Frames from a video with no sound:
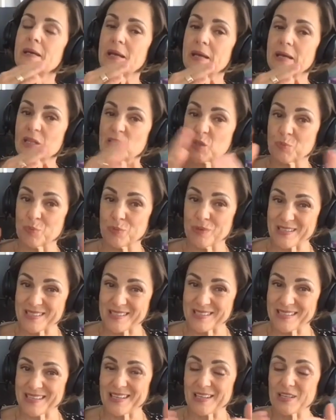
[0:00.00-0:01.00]

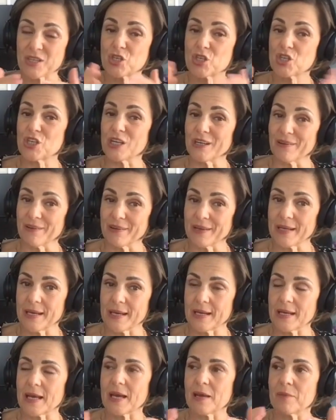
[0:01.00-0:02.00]
expressing it, sharing
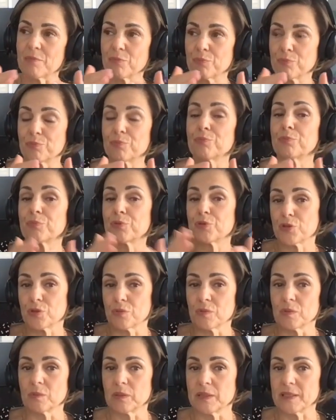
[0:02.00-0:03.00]
it, and
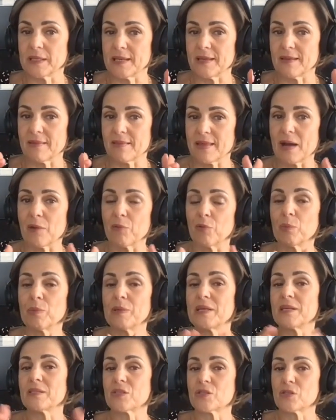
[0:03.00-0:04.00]
presumably that will
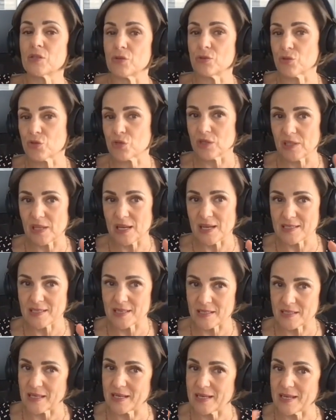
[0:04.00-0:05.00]
be institutionalized
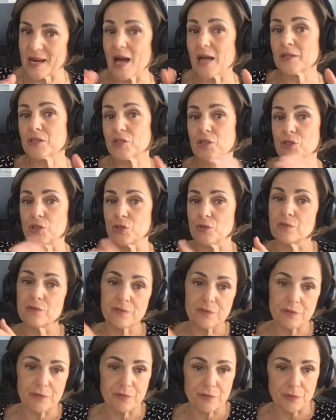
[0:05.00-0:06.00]
as a not to do
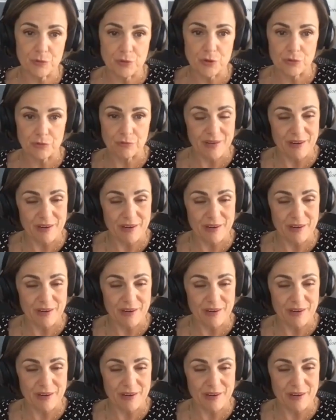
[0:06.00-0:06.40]
for future